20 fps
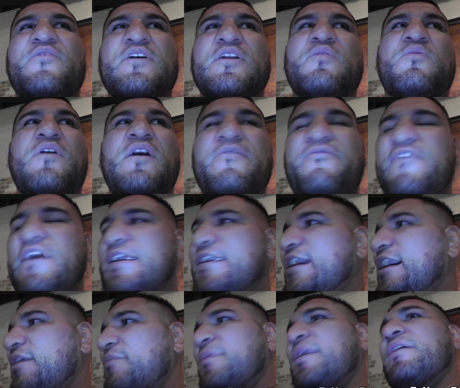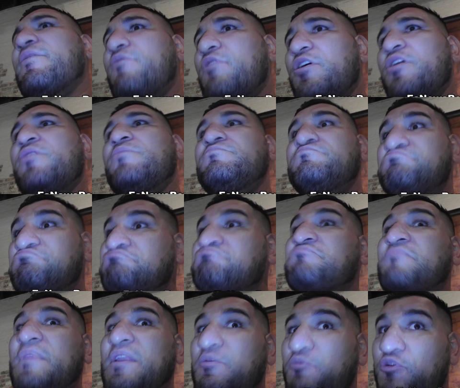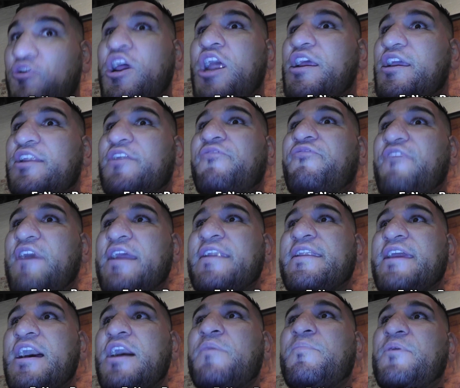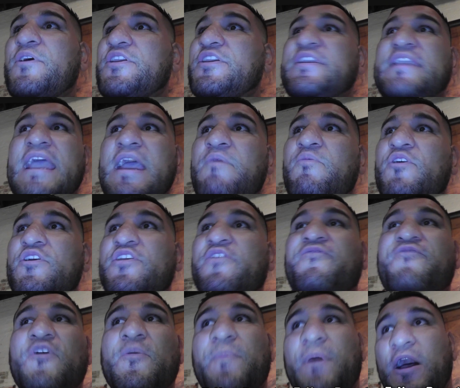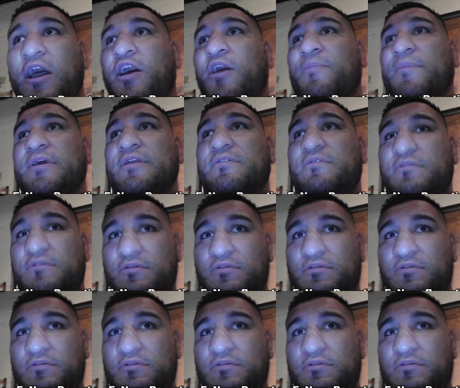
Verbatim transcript: we're going to well, find out. I'm like, well, we are going to find out, but you can't wear your football helmet.